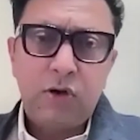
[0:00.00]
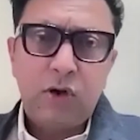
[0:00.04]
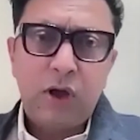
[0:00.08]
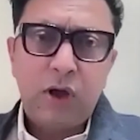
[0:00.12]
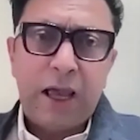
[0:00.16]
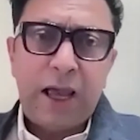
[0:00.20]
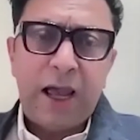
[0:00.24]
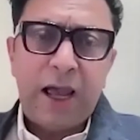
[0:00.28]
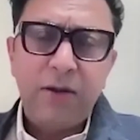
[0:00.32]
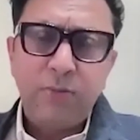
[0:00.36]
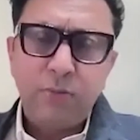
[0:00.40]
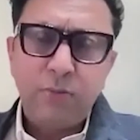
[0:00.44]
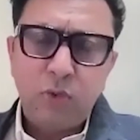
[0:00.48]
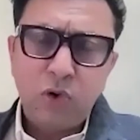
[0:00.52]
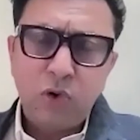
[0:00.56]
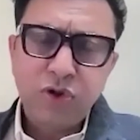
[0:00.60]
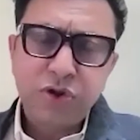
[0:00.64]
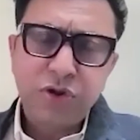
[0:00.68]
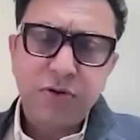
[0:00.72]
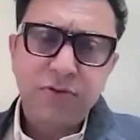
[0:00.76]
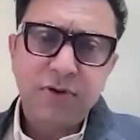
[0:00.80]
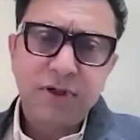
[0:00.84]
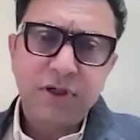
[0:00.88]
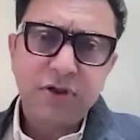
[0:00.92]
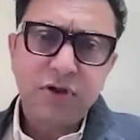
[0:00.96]
And most
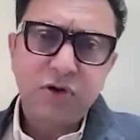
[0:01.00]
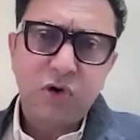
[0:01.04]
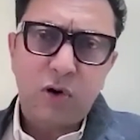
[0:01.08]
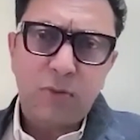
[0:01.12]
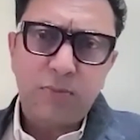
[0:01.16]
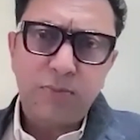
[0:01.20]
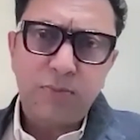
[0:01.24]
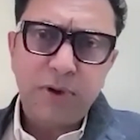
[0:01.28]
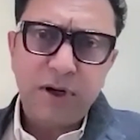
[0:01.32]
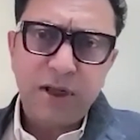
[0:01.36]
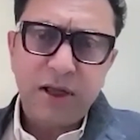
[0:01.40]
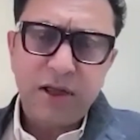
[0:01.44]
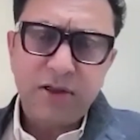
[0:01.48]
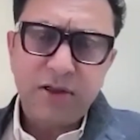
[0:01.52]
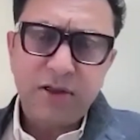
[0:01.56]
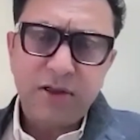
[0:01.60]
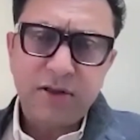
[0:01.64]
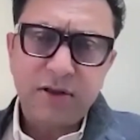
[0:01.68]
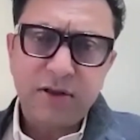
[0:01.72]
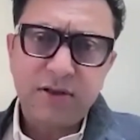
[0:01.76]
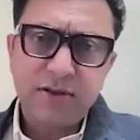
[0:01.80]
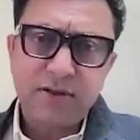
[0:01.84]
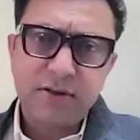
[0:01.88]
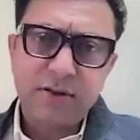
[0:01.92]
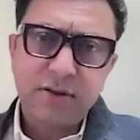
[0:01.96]
of these
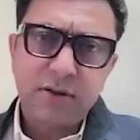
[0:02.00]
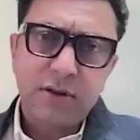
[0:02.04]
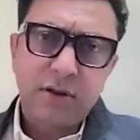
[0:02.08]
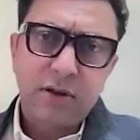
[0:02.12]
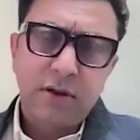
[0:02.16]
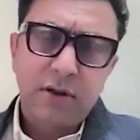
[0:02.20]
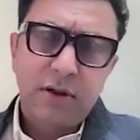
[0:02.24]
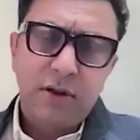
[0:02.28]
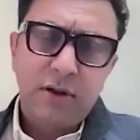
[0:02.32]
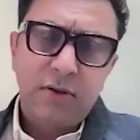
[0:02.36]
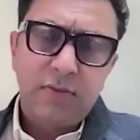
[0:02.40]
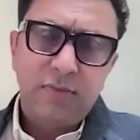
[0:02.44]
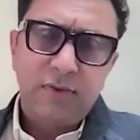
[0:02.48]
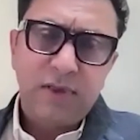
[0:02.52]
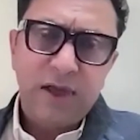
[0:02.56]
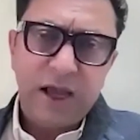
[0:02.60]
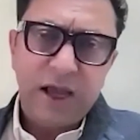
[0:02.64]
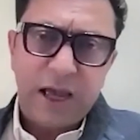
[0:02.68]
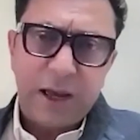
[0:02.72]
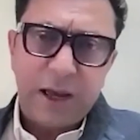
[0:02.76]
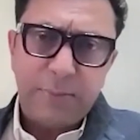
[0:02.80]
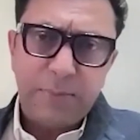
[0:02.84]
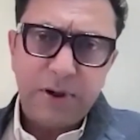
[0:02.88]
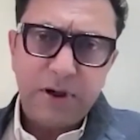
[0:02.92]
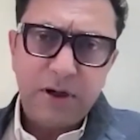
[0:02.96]
complications, they
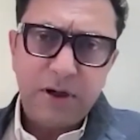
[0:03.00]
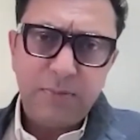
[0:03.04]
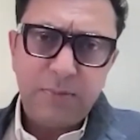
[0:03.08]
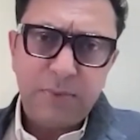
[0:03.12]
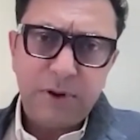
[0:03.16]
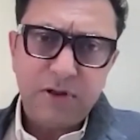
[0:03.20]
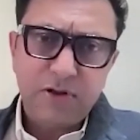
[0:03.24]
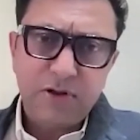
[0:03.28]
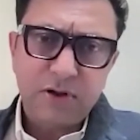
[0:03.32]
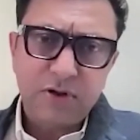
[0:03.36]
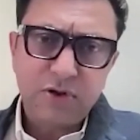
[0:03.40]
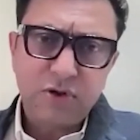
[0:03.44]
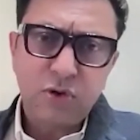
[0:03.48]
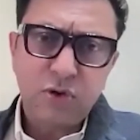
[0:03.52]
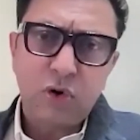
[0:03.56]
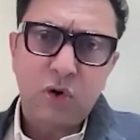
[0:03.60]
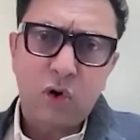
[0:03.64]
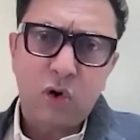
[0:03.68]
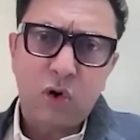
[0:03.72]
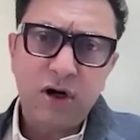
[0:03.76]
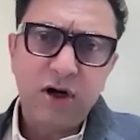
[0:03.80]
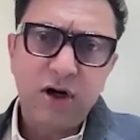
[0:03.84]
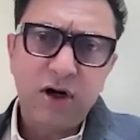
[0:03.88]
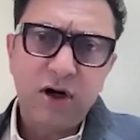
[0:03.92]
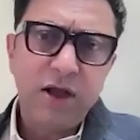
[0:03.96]
happen in patients who are
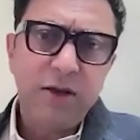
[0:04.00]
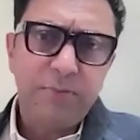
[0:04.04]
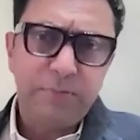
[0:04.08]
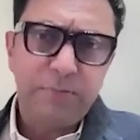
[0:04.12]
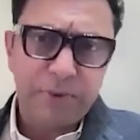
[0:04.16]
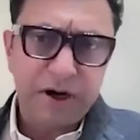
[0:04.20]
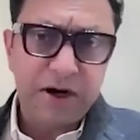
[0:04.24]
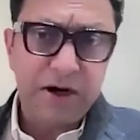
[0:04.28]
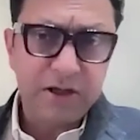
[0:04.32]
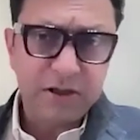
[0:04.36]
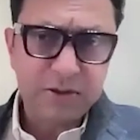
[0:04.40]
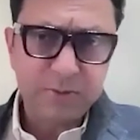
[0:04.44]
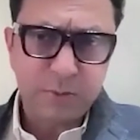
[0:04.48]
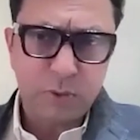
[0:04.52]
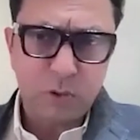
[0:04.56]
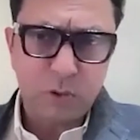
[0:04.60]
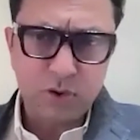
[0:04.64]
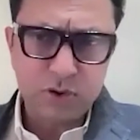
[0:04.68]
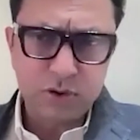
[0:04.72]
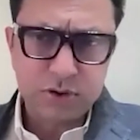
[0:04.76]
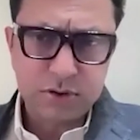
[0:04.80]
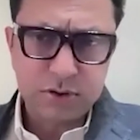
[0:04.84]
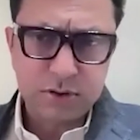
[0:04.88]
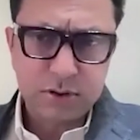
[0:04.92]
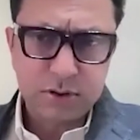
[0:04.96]
already
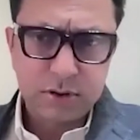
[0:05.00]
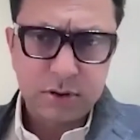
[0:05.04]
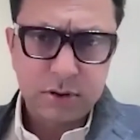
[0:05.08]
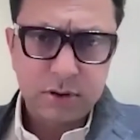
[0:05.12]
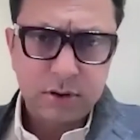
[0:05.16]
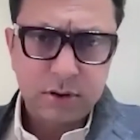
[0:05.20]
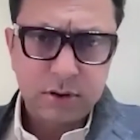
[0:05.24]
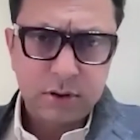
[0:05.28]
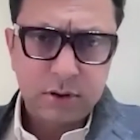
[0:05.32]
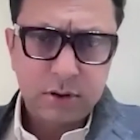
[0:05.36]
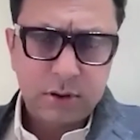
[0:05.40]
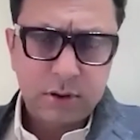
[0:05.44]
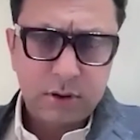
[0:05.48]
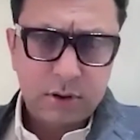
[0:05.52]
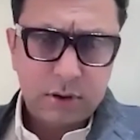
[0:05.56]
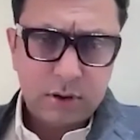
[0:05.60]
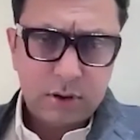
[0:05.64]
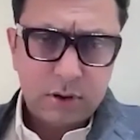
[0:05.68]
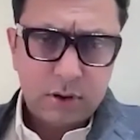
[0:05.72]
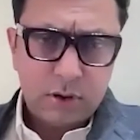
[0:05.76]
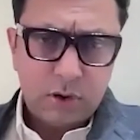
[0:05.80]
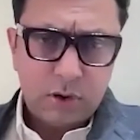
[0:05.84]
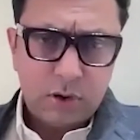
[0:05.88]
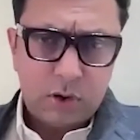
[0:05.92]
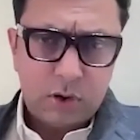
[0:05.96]
predisposed.
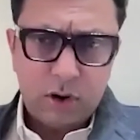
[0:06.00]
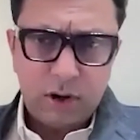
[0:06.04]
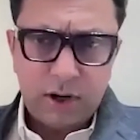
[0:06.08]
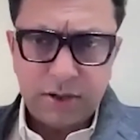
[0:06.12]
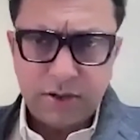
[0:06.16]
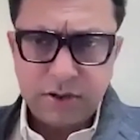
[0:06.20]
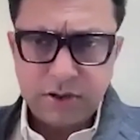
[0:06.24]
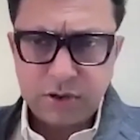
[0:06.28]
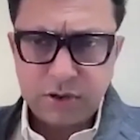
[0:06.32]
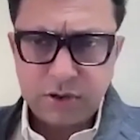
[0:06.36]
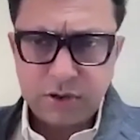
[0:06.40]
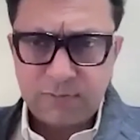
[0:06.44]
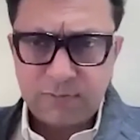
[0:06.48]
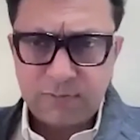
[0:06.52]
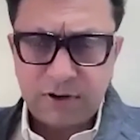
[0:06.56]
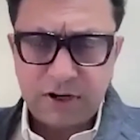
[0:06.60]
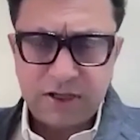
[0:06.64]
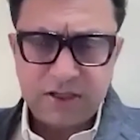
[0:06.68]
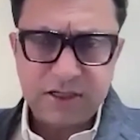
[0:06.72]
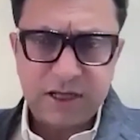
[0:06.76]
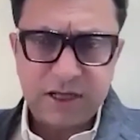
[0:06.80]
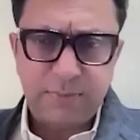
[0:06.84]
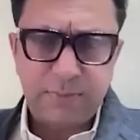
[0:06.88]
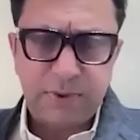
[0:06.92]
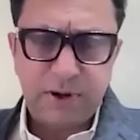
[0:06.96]
All right. So, for
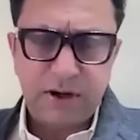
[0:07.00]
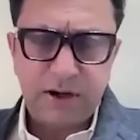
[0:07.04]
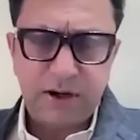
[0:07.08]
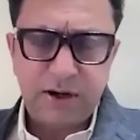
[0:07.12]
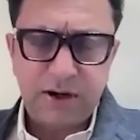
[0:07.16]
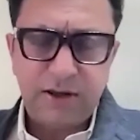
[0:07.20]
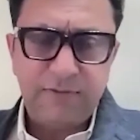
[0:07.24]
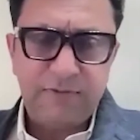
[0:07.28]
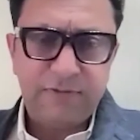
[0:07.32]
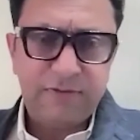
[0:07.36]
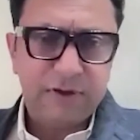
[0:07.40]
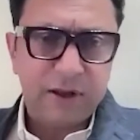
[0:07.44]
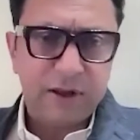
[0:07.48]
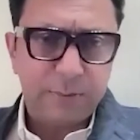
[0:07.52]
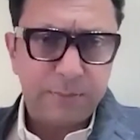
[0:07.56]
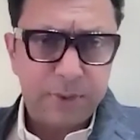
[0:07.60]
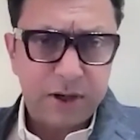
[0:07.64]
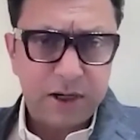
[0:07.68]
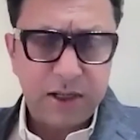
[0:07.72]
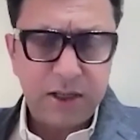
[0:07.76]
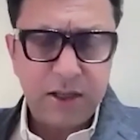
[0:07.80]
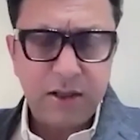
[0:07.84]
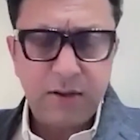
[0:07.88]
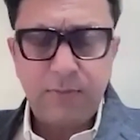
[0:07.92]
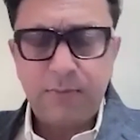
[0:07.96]
example, if
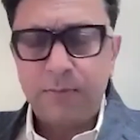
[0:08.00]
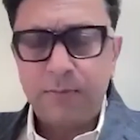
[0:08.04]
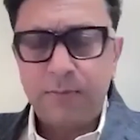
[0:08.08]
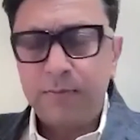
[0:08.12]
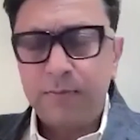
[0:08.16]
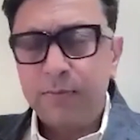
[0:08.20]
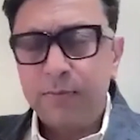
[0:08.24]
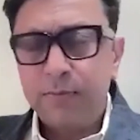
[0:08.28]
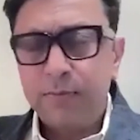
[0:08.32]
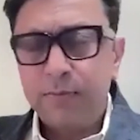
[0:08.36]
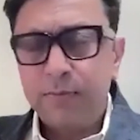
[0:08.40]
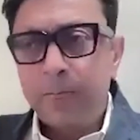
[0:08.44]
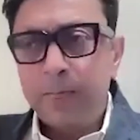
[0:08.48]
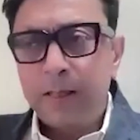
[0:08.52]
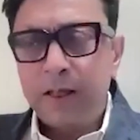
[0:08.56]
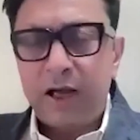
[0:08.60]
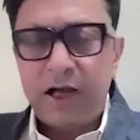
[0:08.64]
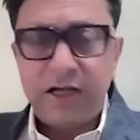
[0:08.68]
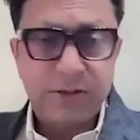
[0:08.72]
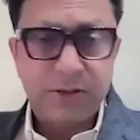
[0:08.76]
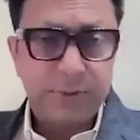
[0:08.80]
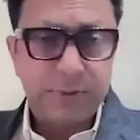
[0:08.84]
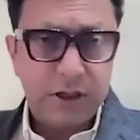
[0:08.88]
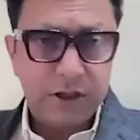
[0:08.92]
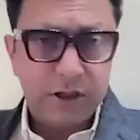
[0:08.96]
somebody
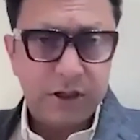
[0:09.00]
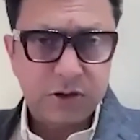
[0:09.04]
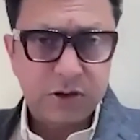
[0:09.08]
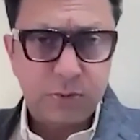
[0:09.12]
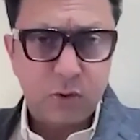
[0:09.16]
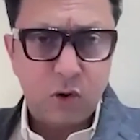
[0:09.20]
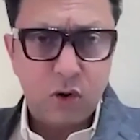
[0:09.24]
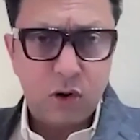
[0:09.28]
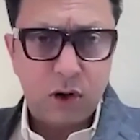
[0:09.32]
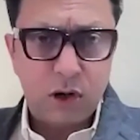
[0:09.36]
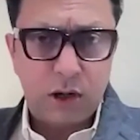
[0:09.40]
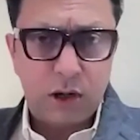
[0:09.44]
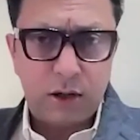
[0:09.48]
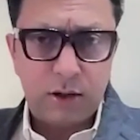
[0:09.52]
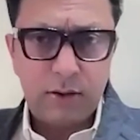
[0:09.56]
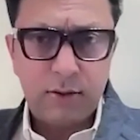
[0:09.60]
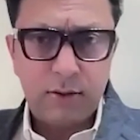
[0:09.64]
has been a smoker